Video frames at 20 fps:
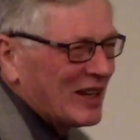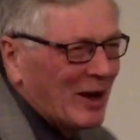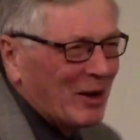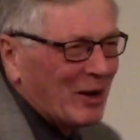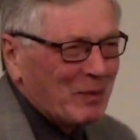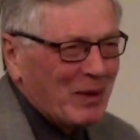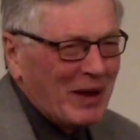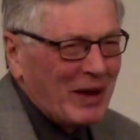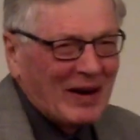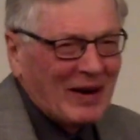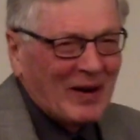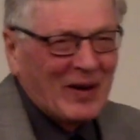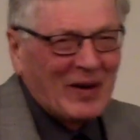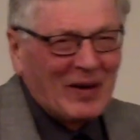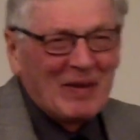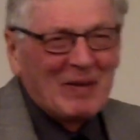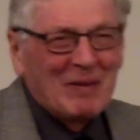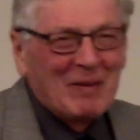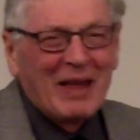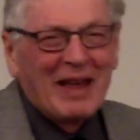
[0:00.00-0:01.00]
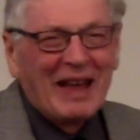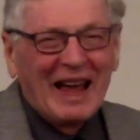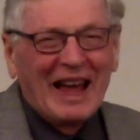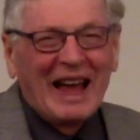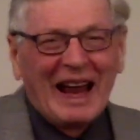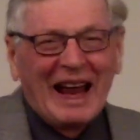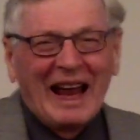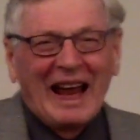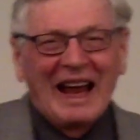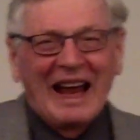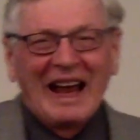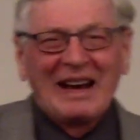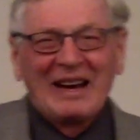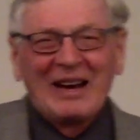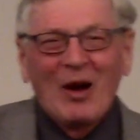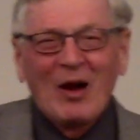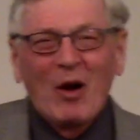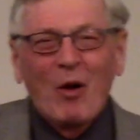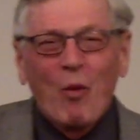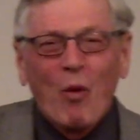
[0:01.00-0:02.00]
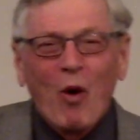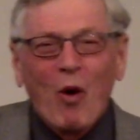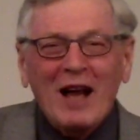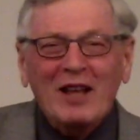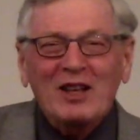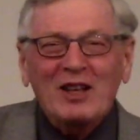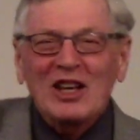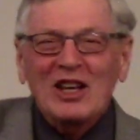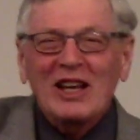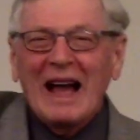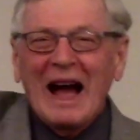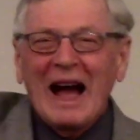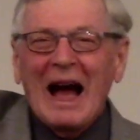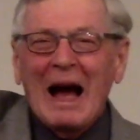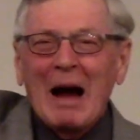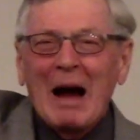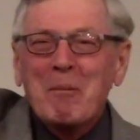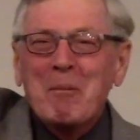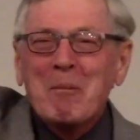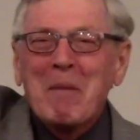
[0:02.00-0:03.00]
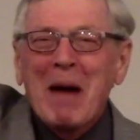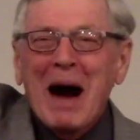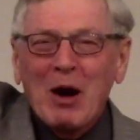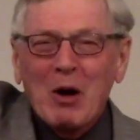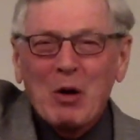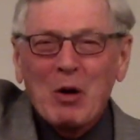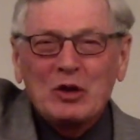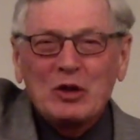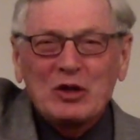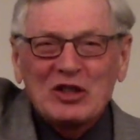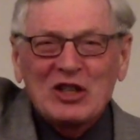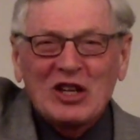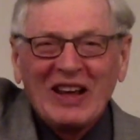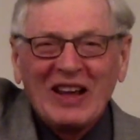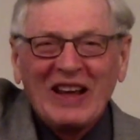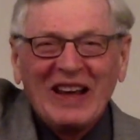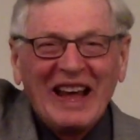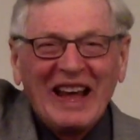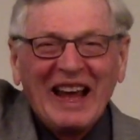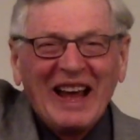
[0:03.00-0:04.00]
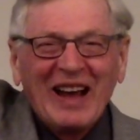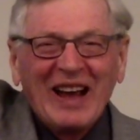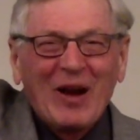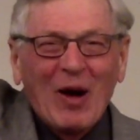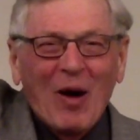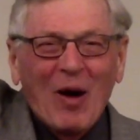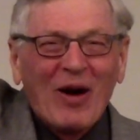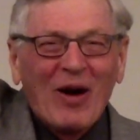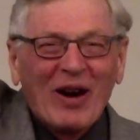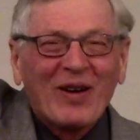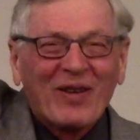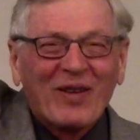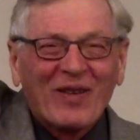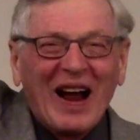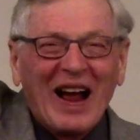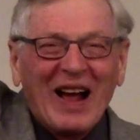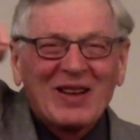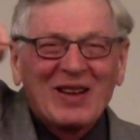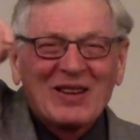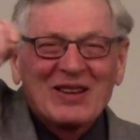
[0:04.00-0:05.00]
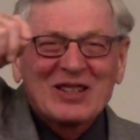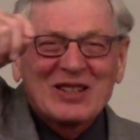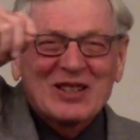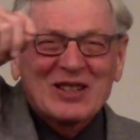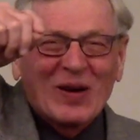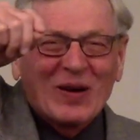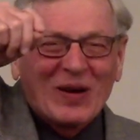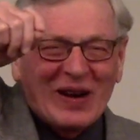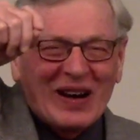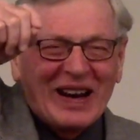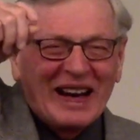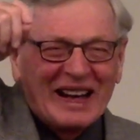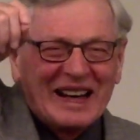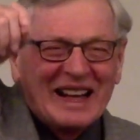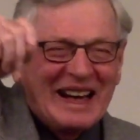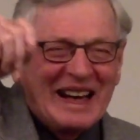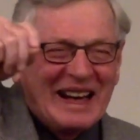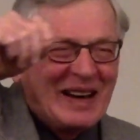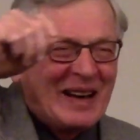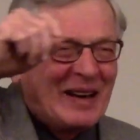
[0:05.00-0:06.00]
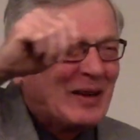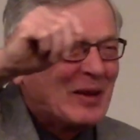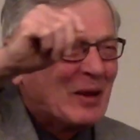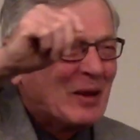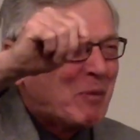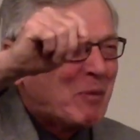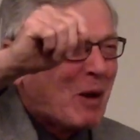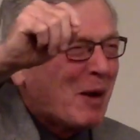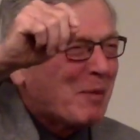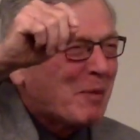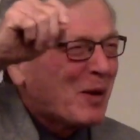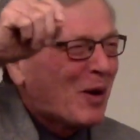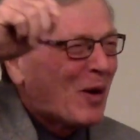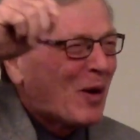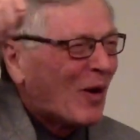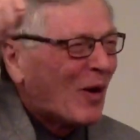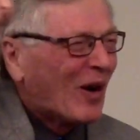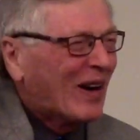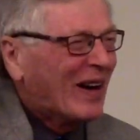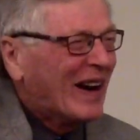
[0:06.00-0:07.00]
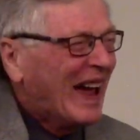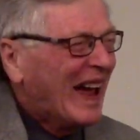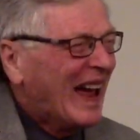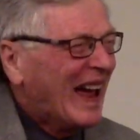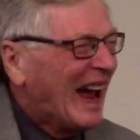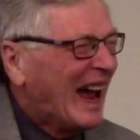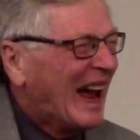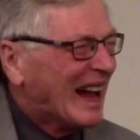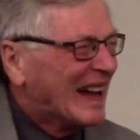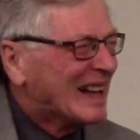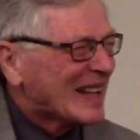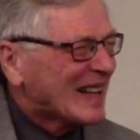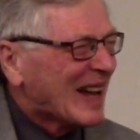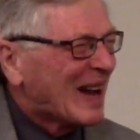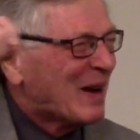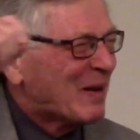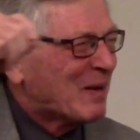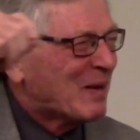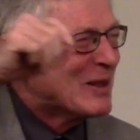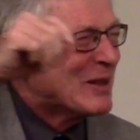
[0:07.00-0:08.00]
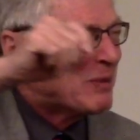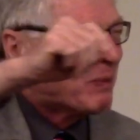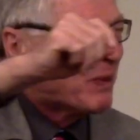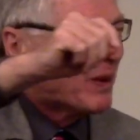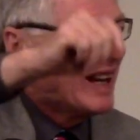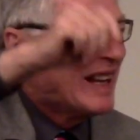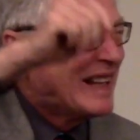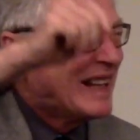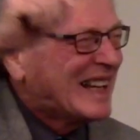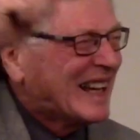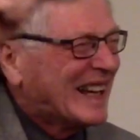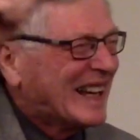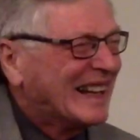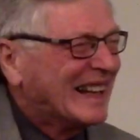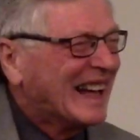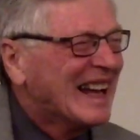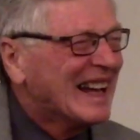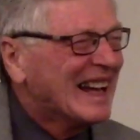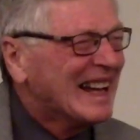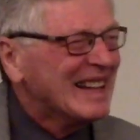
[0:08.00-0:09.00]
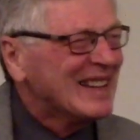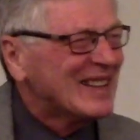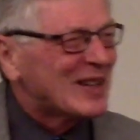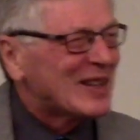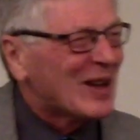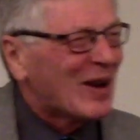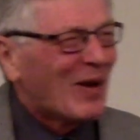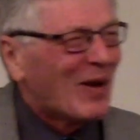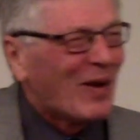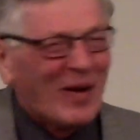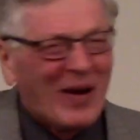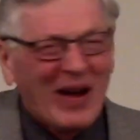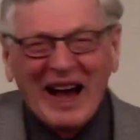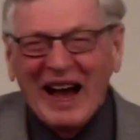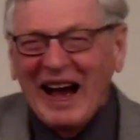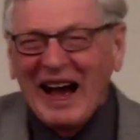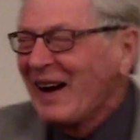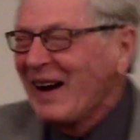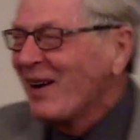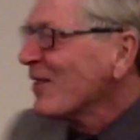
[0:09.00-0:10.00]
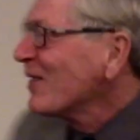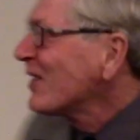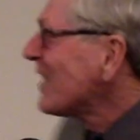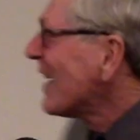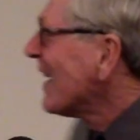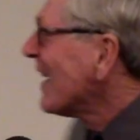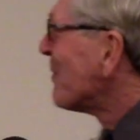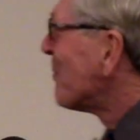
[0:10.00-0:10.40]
up here and watching a mouse going around circling and eating the popcorn as I was preaching. So I don't see any